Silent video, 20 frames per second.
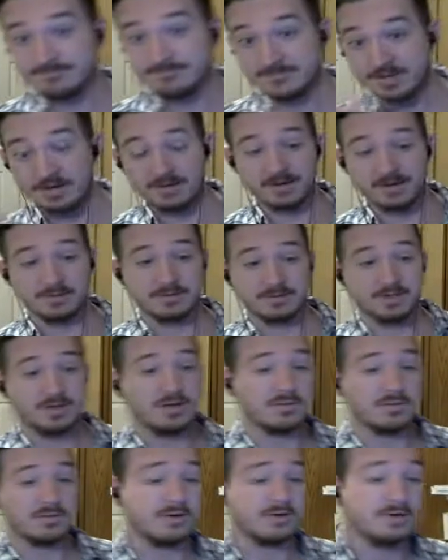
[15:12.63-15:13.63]
Alright, well,
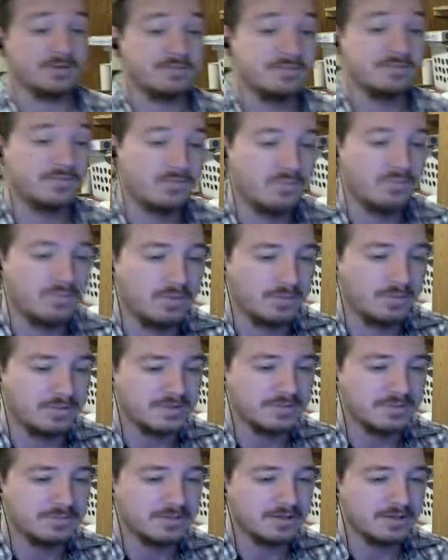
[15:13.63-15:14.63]
onward. Wait, what's
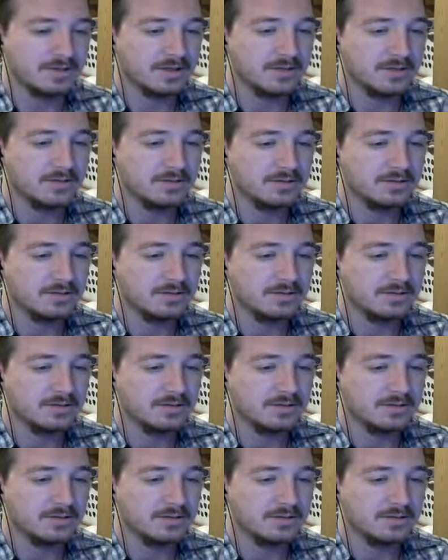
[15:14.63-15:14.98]
up here again?